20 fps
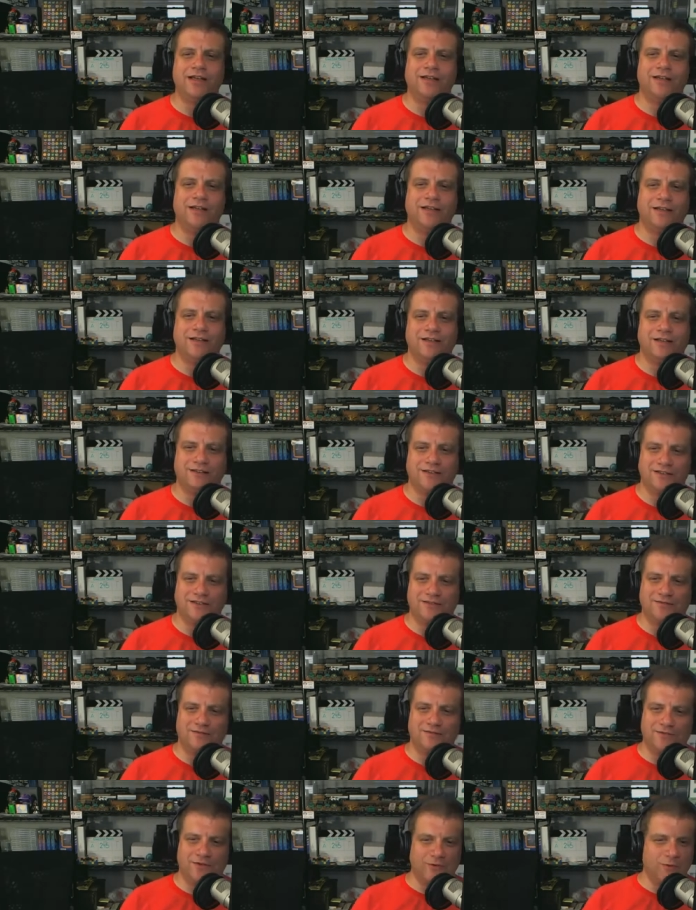because
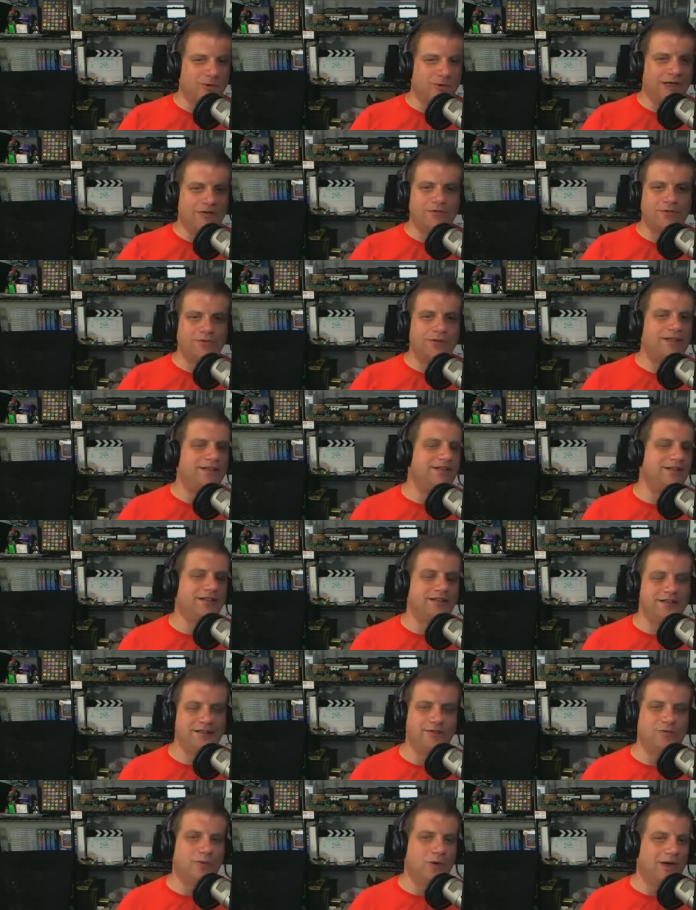for whatever reason it
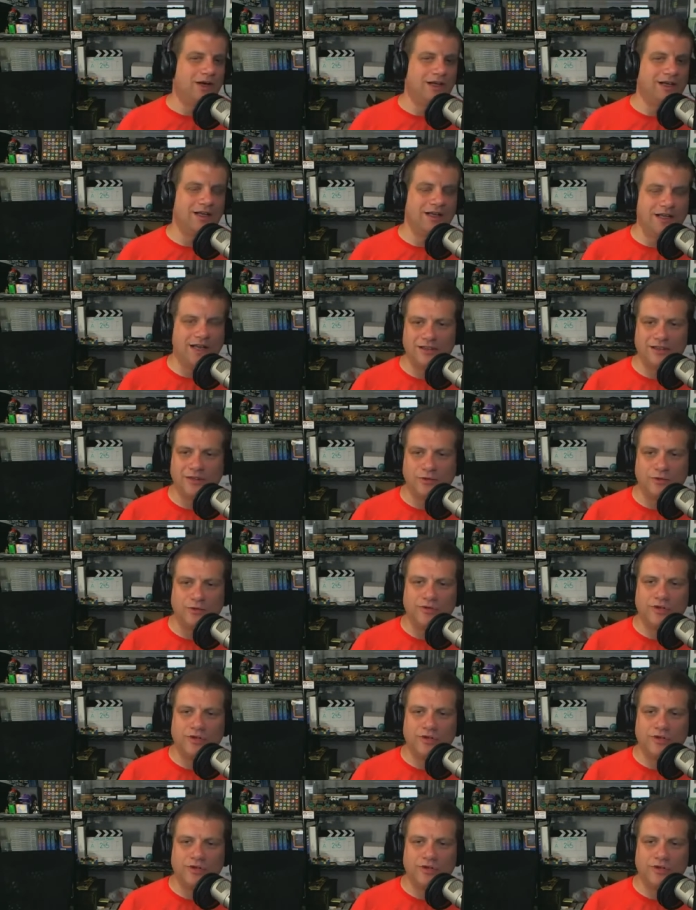didn't want to connect those.